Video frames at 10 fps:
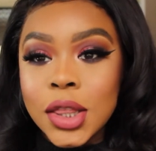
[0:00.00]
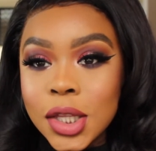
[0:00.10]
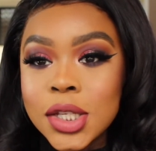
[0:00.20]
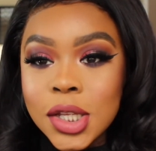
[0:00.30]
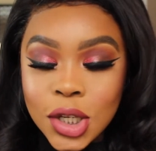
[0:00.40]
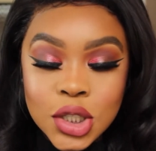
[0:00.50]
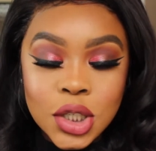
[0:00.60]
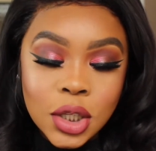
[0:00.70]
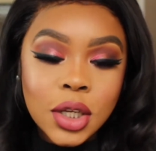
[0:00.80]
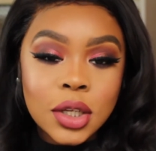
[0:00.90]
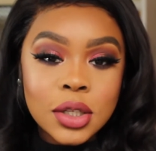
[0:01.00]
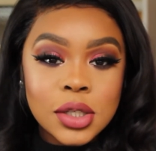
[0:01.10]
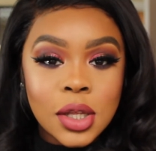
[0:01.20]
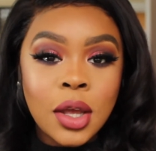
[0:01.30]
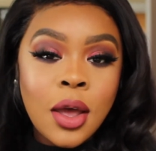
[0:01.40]
this ish
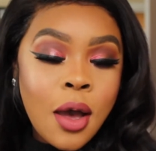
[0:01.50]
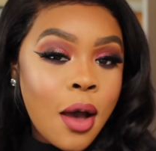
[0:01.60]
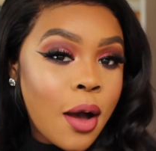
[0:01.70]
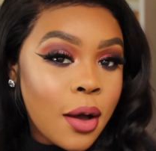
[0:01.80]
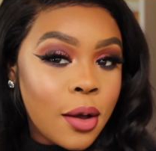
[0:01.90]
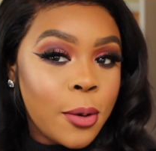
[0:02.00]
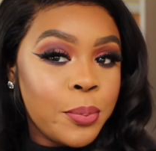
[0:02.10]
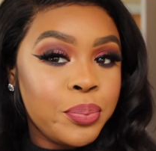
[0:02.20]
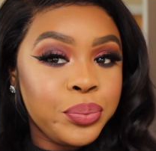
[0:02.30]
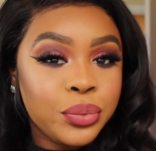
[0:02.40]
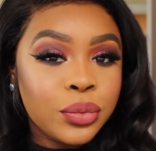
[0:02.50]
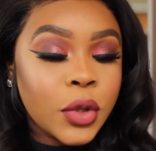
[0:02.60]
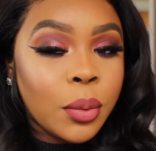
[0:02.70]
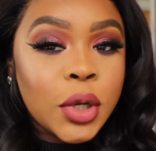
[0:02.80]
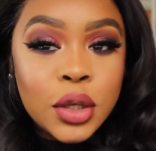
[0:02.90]
looks. I'm
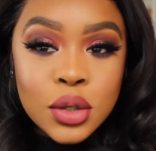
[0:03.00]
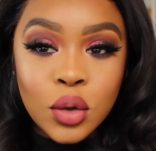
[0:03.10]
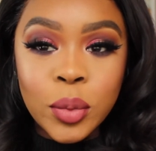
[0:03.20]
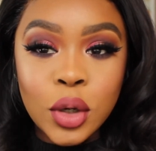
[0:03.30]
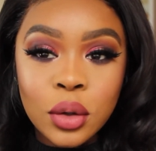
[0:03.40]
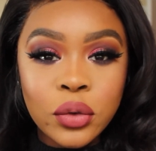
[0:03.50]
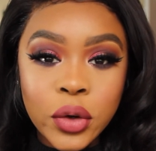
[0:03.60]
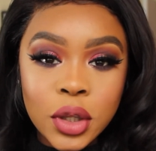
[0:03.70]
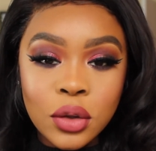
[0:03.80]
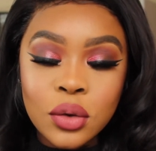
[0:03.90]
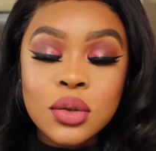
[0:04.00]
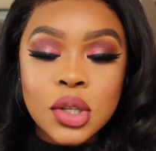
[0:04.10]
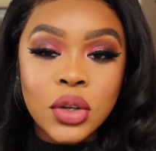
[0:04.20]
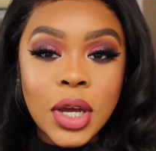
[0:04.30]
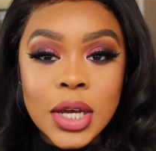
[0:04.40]
gonna zoom in for you
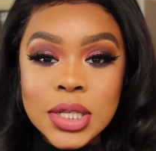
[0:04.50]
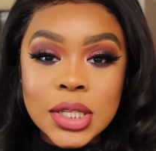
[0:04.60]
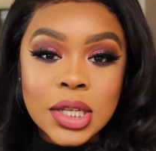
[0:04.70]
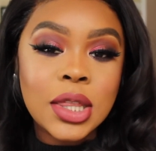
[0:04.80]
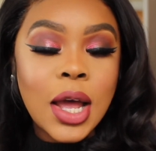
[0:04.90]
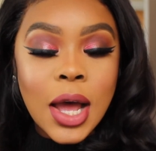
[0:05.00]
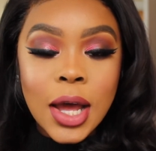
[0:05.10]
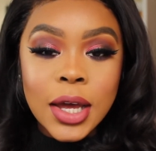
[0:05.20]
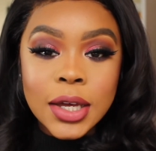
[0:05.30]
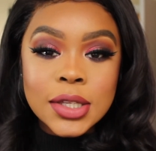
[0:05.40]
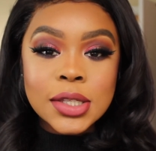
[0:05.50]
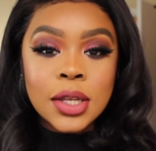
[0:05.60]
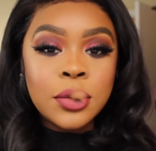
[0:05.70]
so you guys can see the eyes.